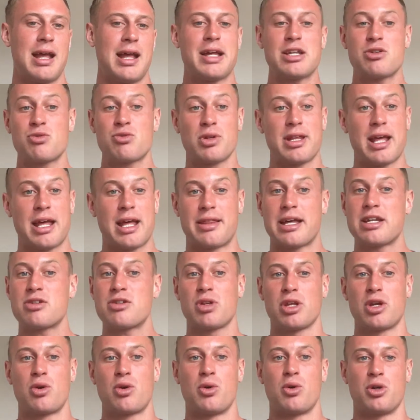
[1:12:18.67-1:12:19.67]
that's
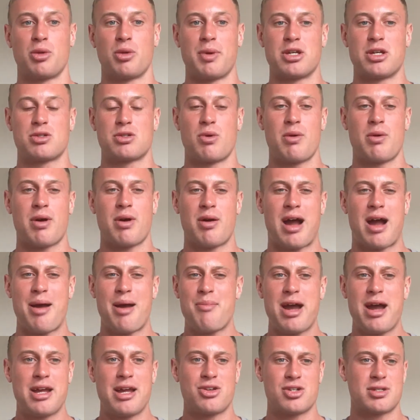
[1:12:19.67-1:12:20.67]
really cool to me. So
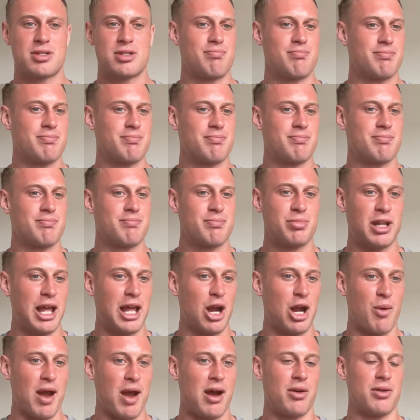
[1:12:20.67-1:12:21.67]
I might just
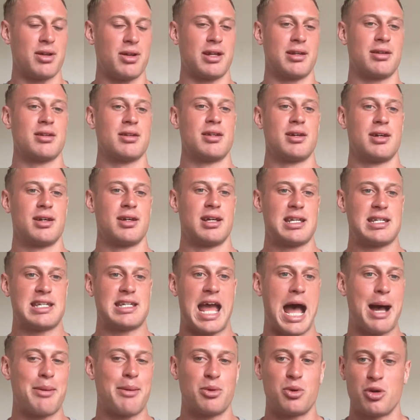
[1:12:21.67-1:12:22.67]
play around and
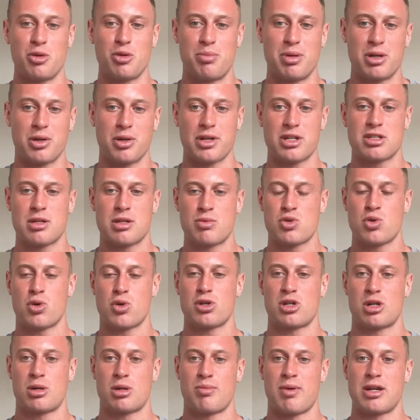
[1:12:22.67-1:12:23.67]
dabble with building some
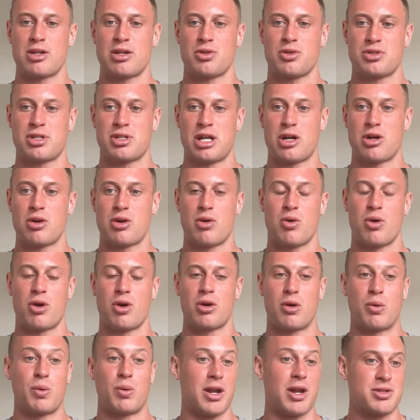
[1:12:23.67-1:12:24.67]
short-term rentals here.
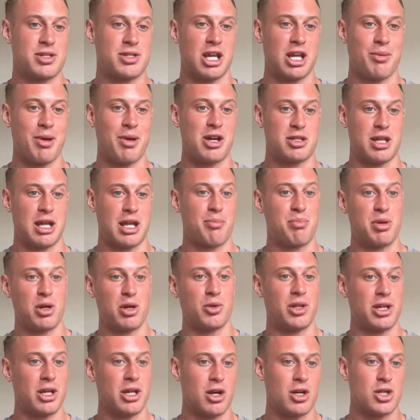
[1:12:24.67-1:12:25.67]
Or what I was thinking about is like
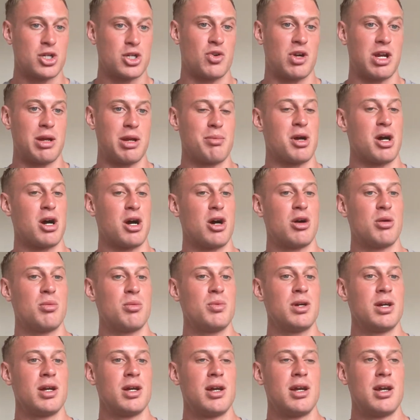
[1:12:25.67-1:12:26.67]
building our dream
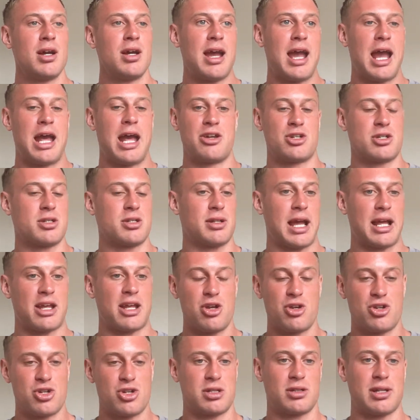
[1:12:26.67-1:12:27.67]
home and just like
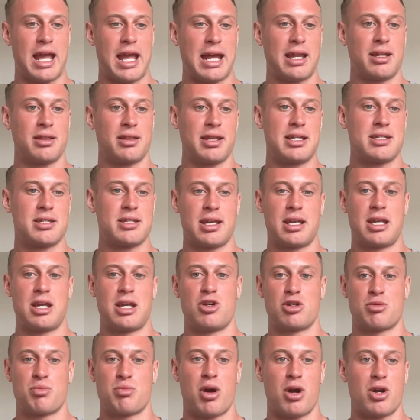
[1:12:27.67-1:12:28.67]
you just land lease a
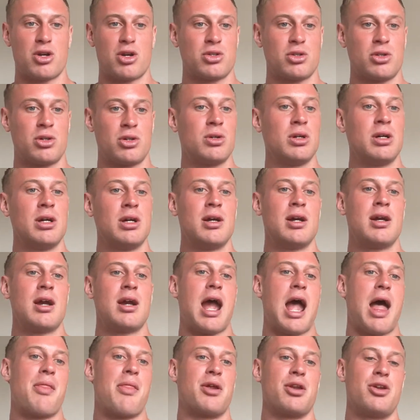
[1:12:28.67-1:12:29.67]
huge parcel
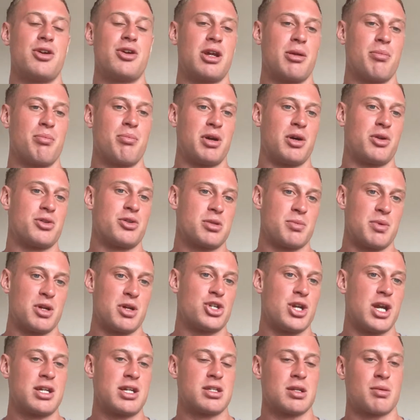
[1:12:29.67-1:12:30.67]
and then you can build some
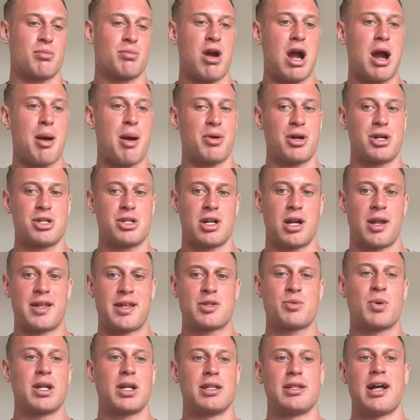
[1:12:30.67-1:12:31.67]
adjacent properties on it.
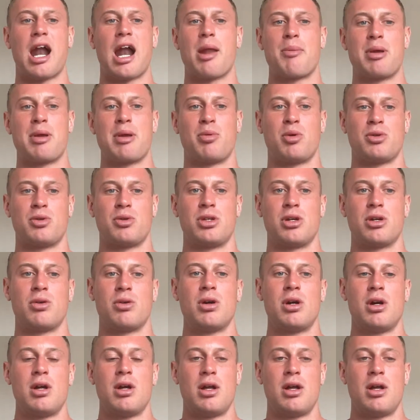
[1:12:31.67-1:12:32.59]
That's what a lot of people do.